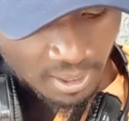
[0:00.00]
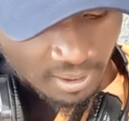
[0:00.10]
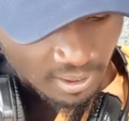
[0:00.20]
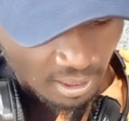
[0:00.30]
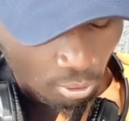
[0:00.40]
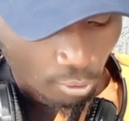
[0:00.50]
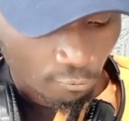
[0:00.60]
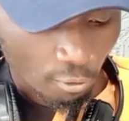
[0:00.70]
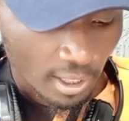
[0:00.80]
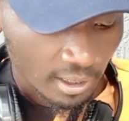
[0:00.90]
playing the chord of
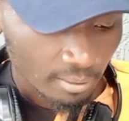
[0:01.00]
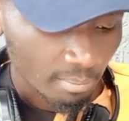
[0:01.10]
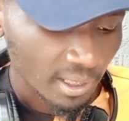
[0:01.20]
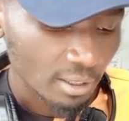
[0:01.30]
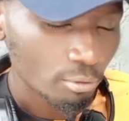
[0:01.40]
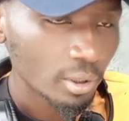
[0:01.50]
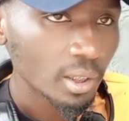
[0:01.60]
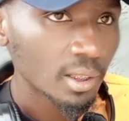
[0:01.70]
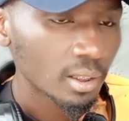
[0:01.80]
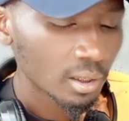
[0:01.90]
1, but
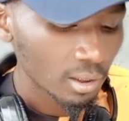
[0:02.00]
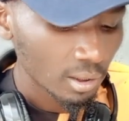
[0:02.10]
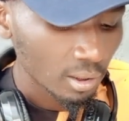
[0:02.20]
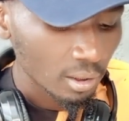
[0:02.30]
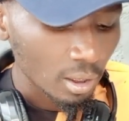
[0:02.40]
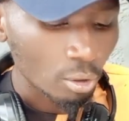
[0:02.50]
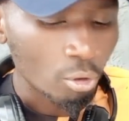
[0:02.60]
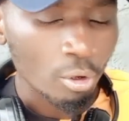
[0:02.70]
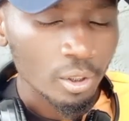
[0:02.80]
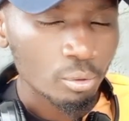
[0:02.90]

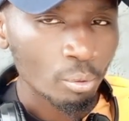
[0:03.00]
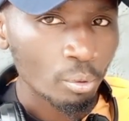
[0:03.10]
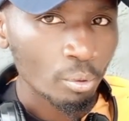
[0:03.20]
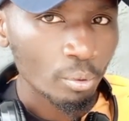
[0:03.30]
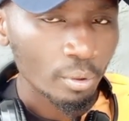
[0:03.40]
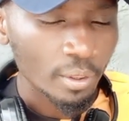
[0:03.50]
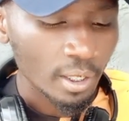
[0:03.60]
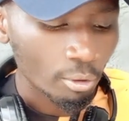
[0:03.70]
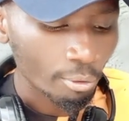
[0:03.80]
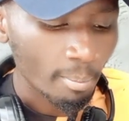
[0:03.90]
going to
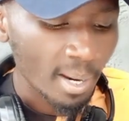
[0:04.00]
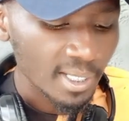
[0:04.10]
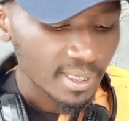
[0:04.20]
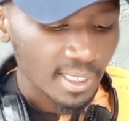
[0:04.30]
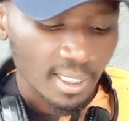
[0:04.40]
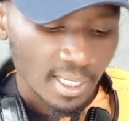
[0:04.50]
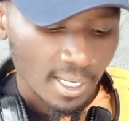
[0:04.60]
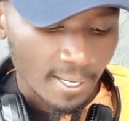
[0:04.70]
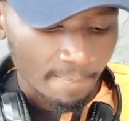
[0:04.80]
the chromatic